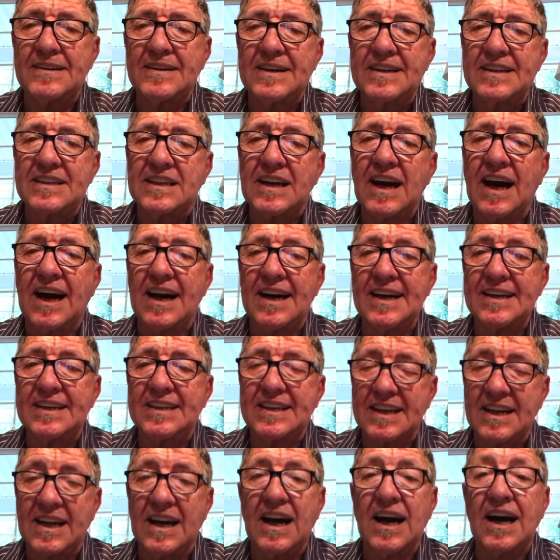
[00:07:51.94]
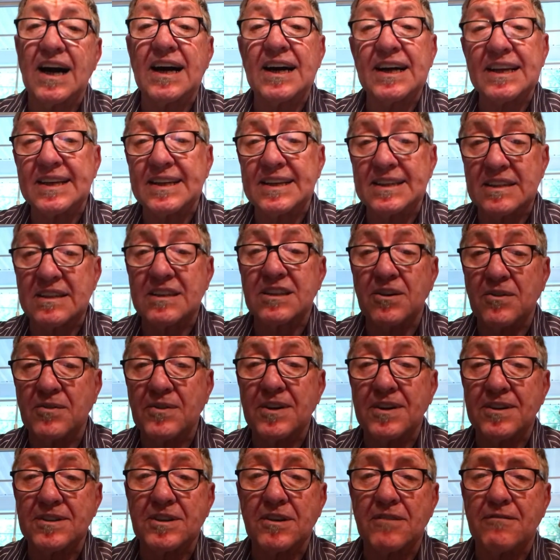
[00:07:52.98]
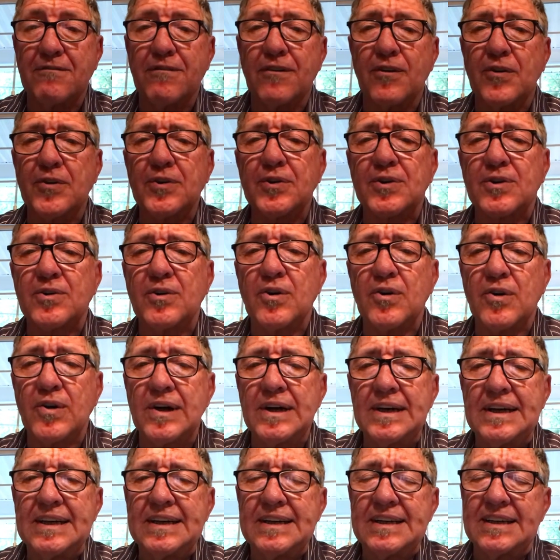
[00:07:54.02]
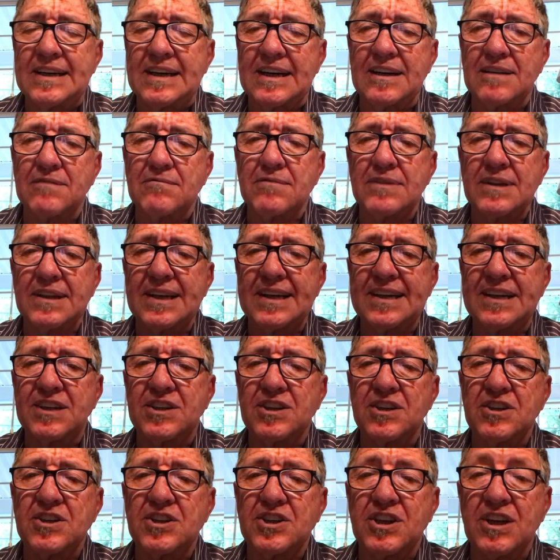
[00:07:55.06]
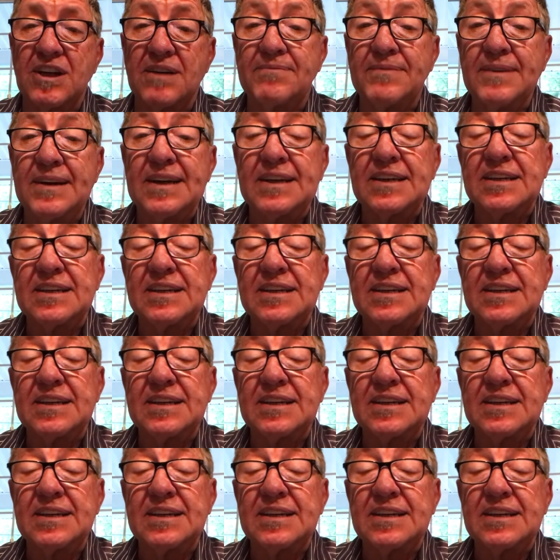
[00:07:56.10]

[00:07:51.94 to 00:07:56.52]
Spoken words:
tie to God, and so there's a vertical relationship,